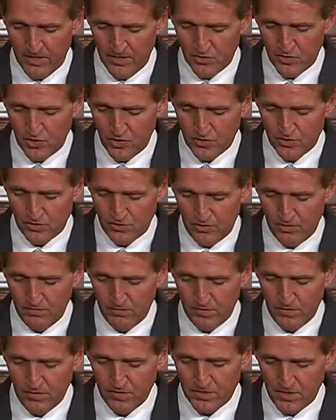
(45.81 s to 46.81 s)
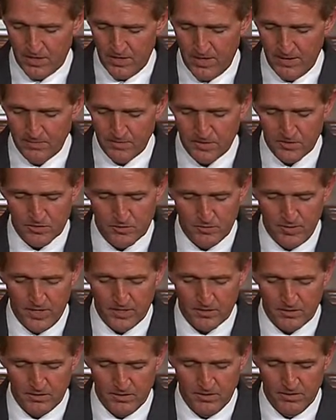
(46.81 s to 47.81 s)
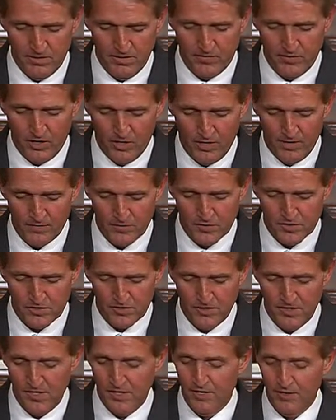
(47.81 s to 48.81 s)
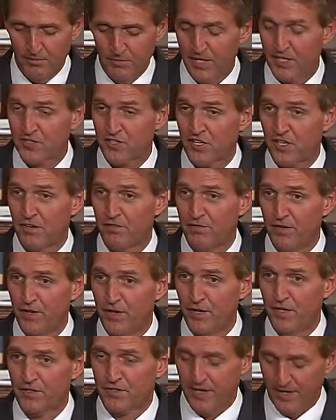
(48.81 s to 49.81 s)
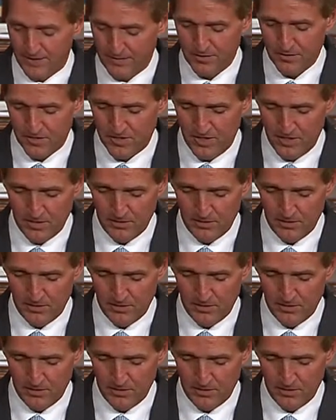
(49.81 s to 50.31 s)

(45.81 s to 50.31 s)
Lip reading: she served for a time as director of the Office of Mexican Affairs at the State